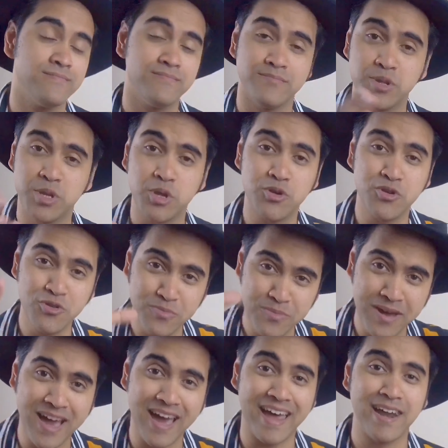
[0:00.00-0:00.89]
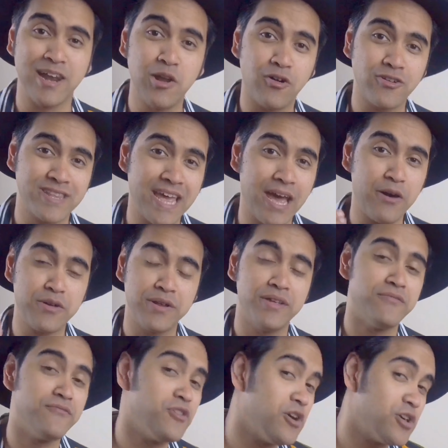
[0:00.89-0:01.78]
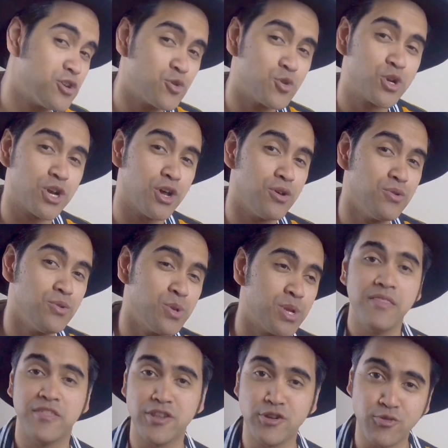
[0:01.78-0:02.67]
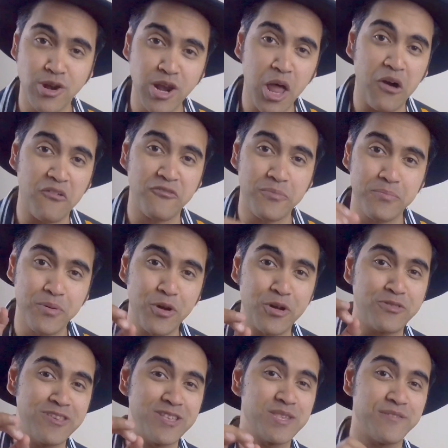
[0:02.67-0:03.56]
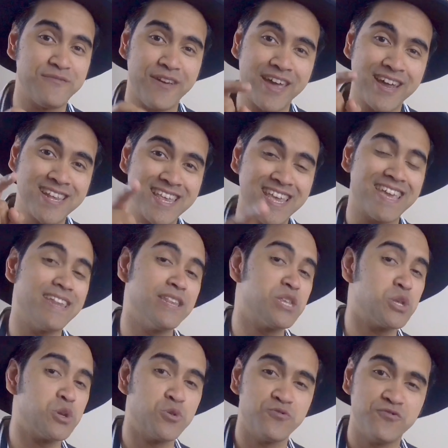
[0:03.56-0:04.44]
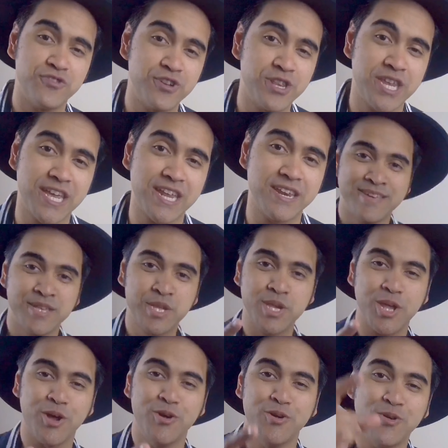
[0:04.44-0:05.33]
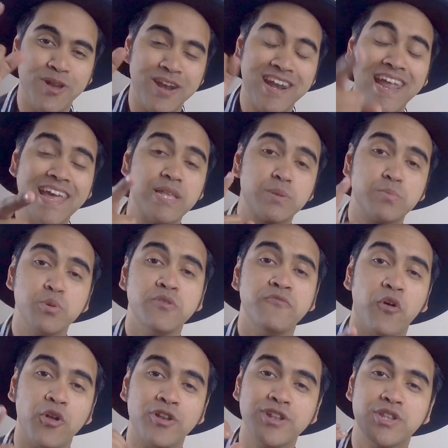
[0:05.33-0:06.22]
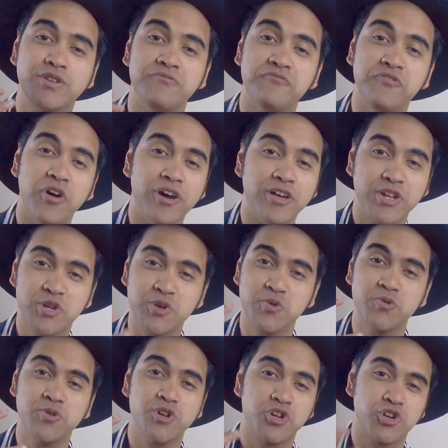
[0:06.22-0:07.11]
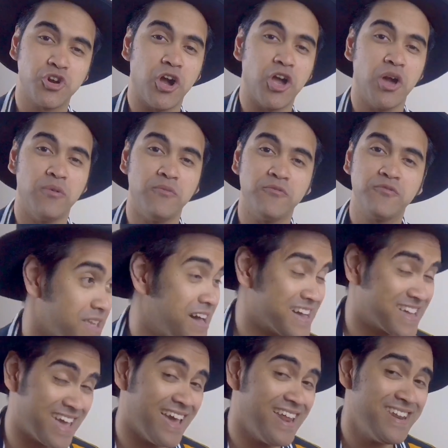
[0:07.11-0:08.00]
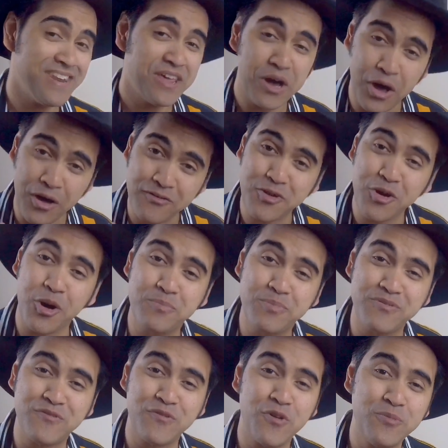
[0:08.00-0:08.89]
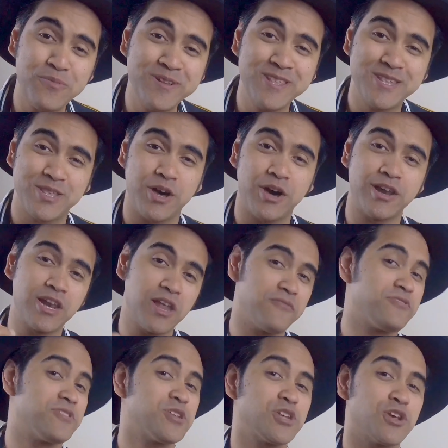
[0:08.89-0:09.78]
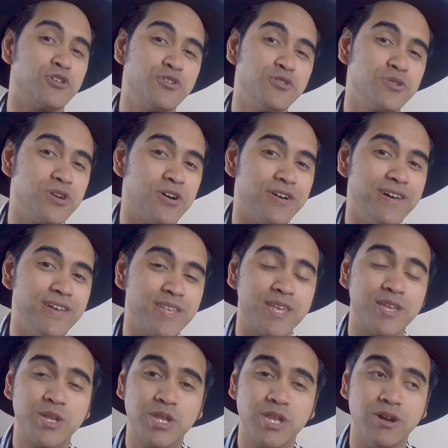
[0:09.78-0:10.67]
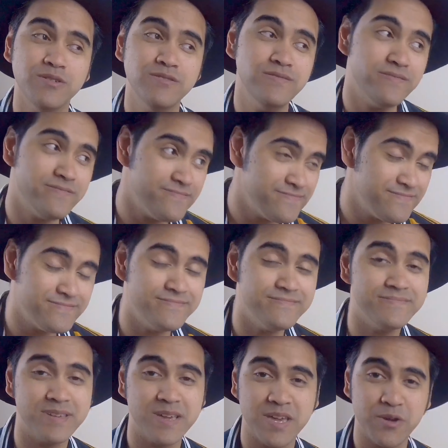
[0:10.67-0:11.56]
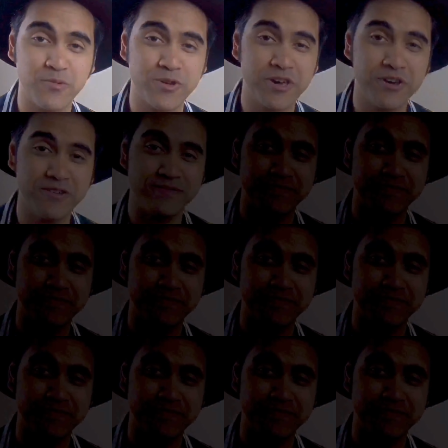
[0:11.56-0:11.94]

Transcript: Zoom and lockdown and virtual shows, then you'll love putting this effect into your routine. So let's move on to Virtual Triumph. Again, I've got a performance that I'd love to show you guys, so here we go.